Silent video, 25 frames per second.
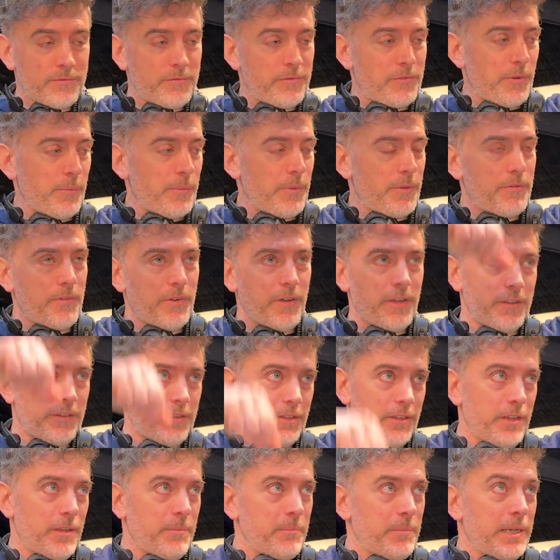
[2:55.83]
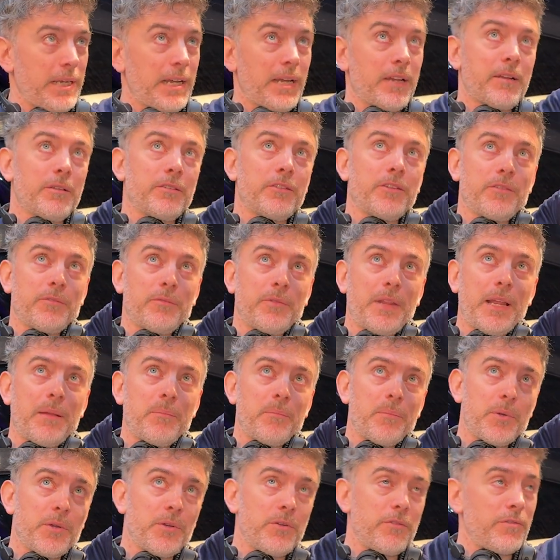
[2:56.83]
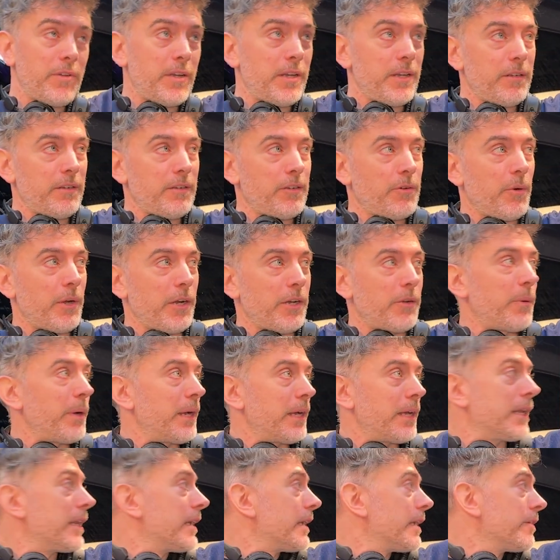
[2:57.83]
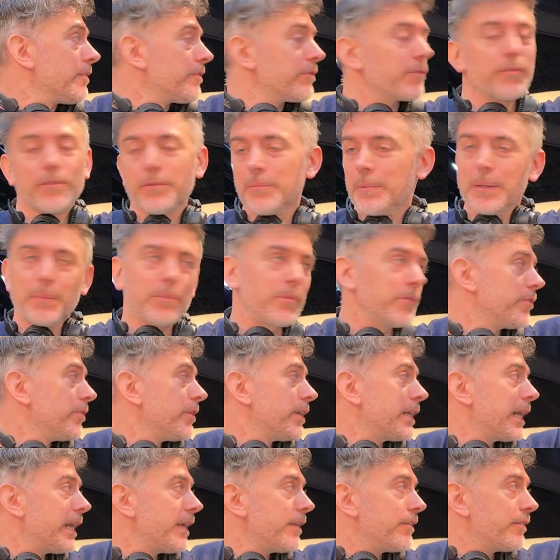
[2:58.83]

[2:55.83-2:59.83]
from the visor and being able to just then move it quite quickly for people doing head